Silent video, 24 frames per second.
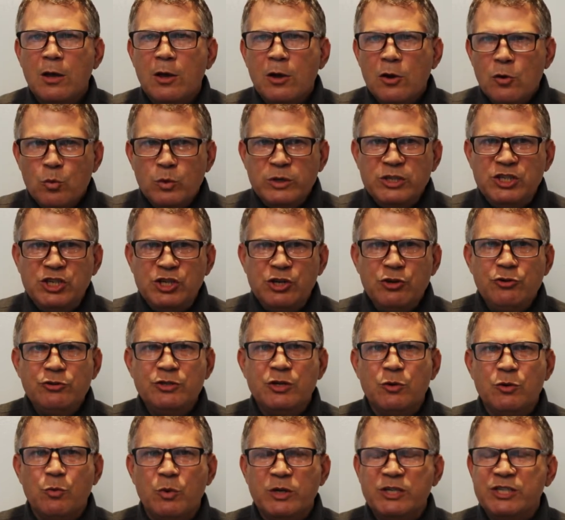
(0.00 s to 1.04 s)
When
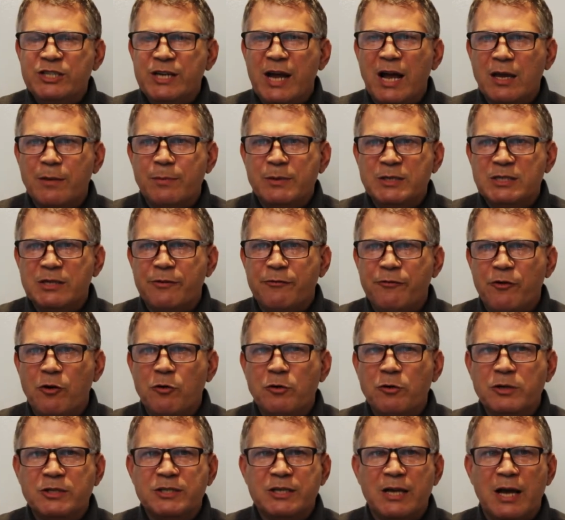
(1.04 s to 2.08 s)
choosing which documents to
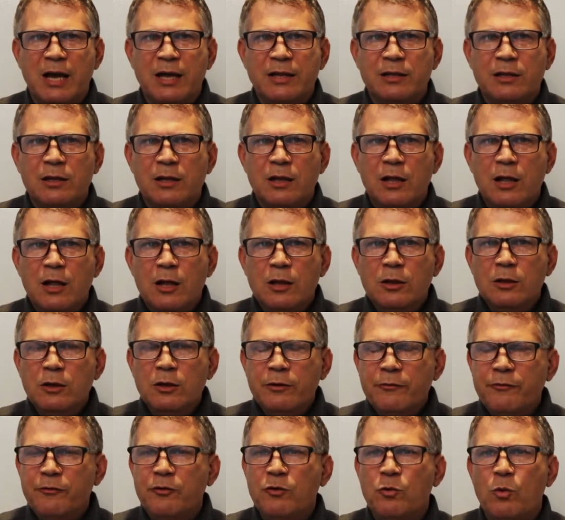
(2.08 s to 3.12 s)
focus on, look
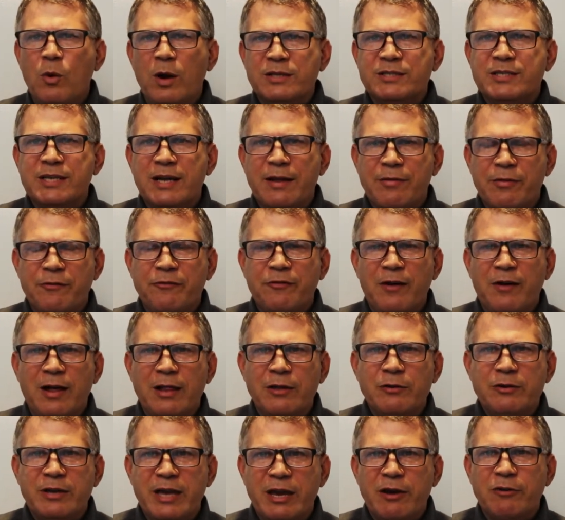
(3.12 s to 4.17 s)
for ones that have the
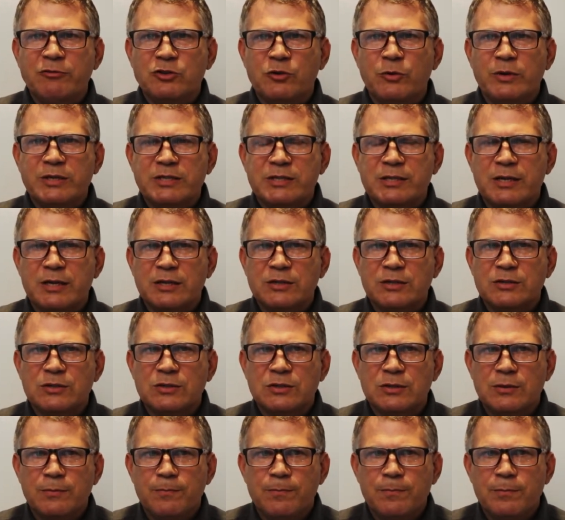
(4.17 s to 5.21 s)
following
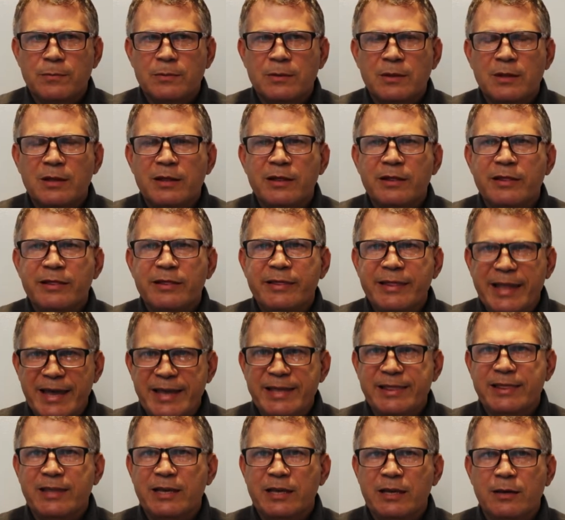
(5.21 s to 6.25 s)
characteristics.
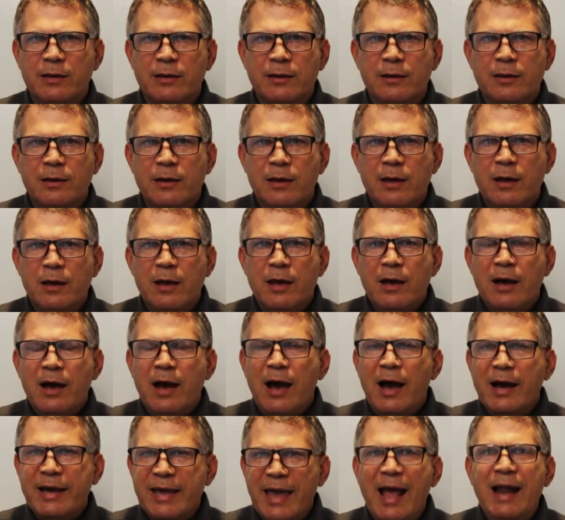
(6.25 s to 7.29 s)
Lengthy.
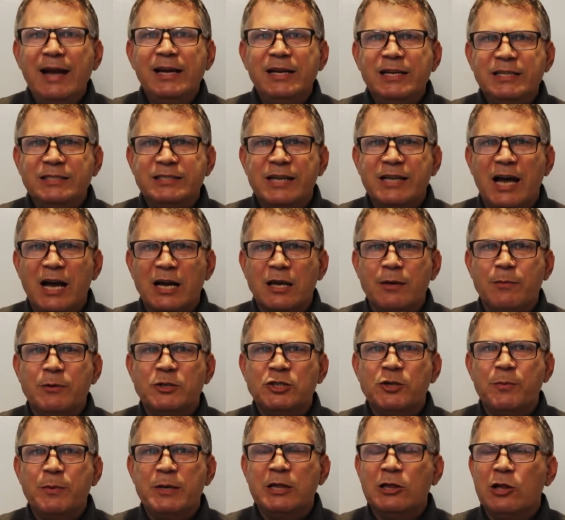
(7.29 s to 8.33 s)
A candidate document
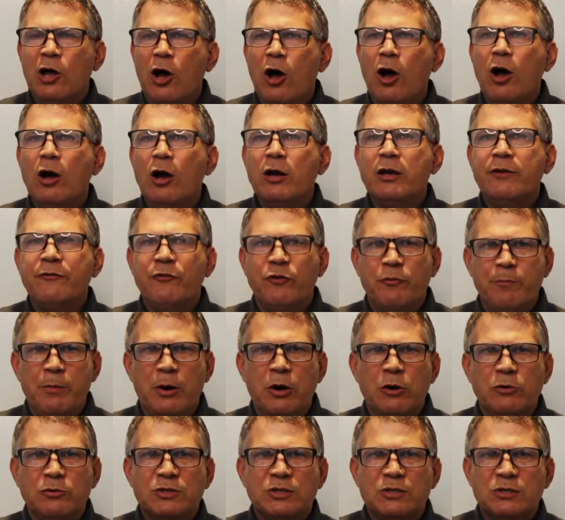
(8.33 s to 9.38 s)
should be long and
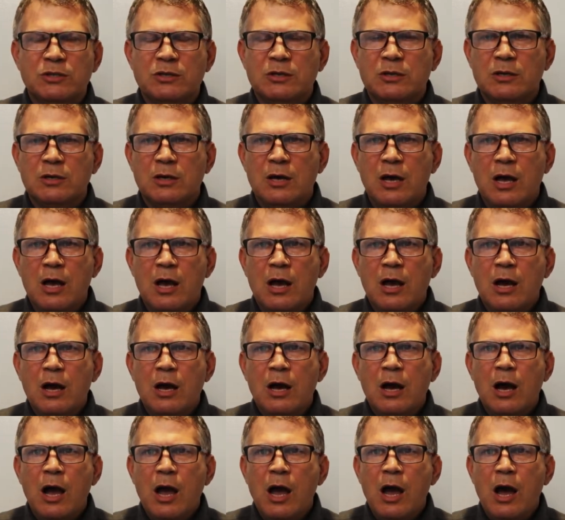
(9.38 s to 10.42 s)
verbose.
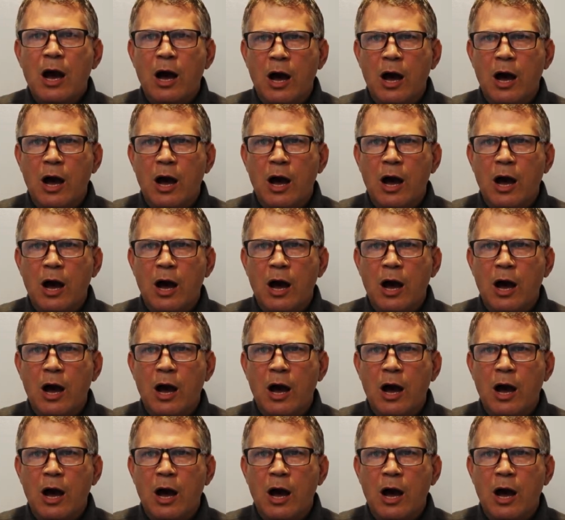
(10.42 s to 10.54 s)
A